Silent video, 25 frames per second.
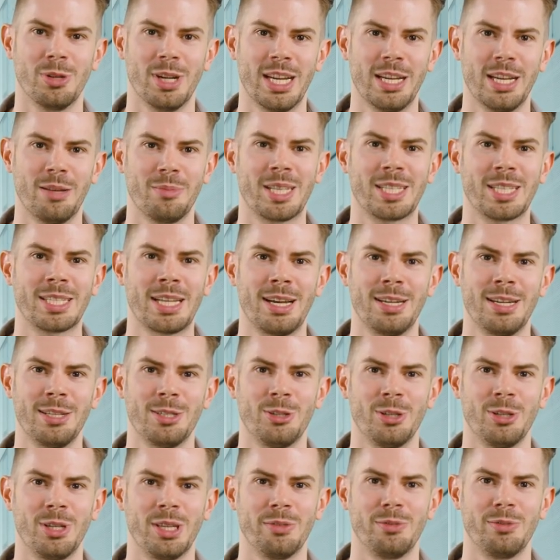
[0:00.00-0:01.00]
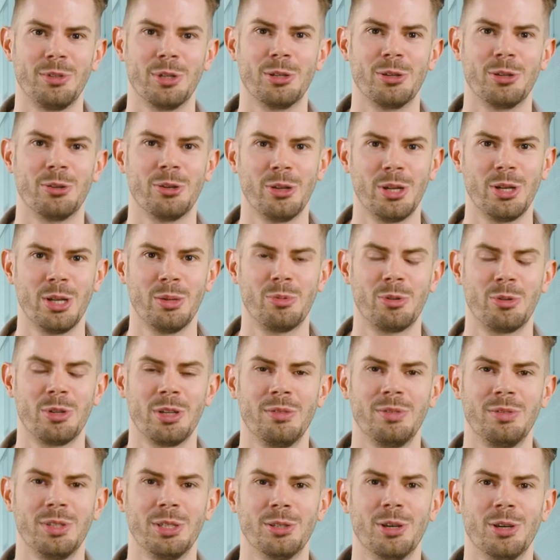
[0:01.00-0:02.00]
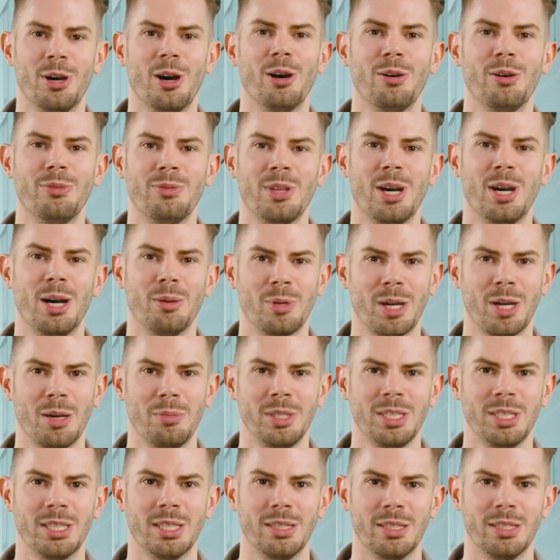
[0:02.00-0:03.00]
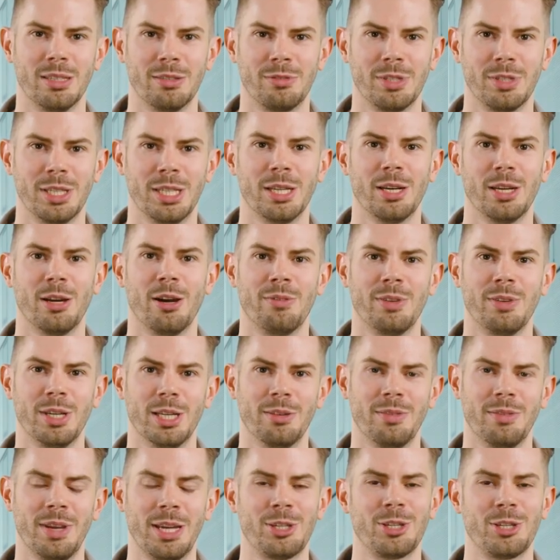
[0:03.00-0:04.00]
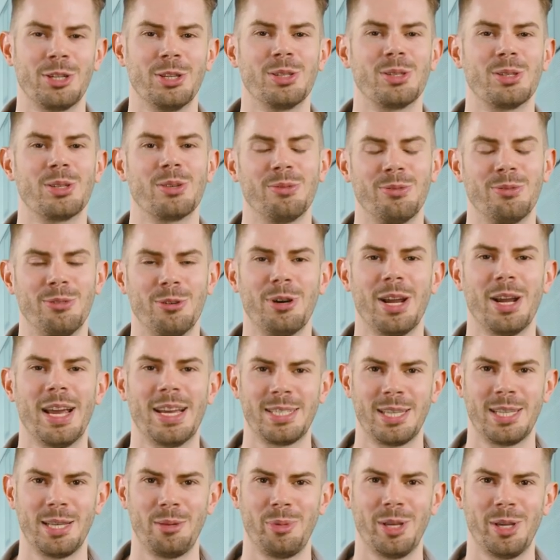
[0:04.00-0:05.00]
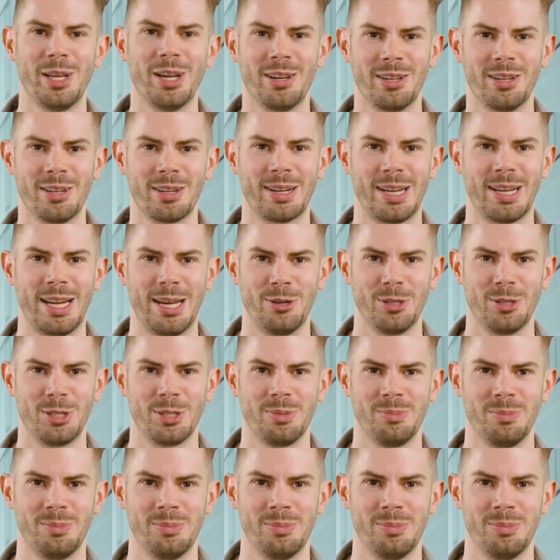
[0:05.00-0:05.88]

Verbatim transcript: and I'm excited to give you an early preview of the upcoming delivery of innovations for SAP HANA Cloud.